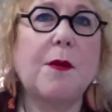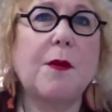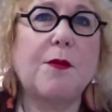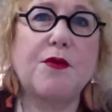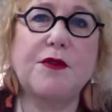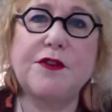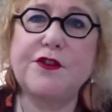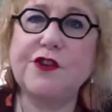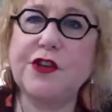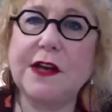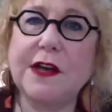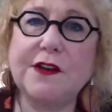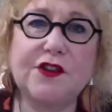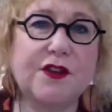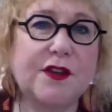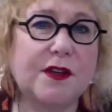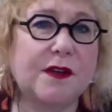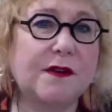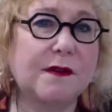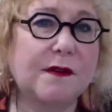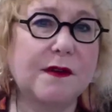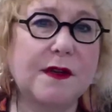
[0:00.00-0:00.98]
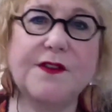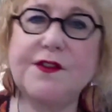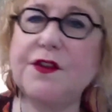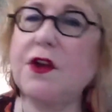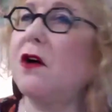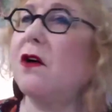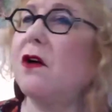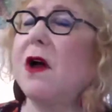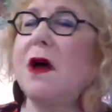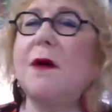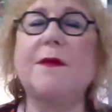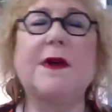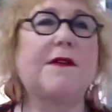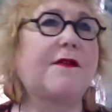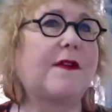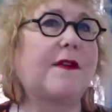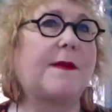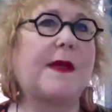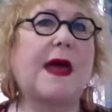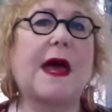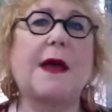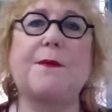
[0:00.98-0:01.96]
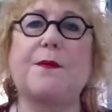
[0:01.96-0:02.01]
projection. It's all coming
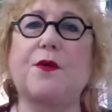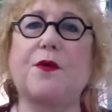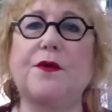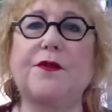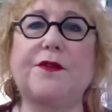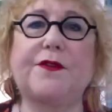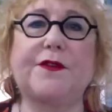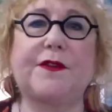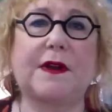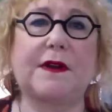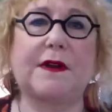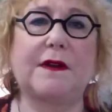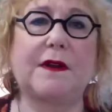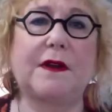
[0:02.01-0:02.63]
from that person,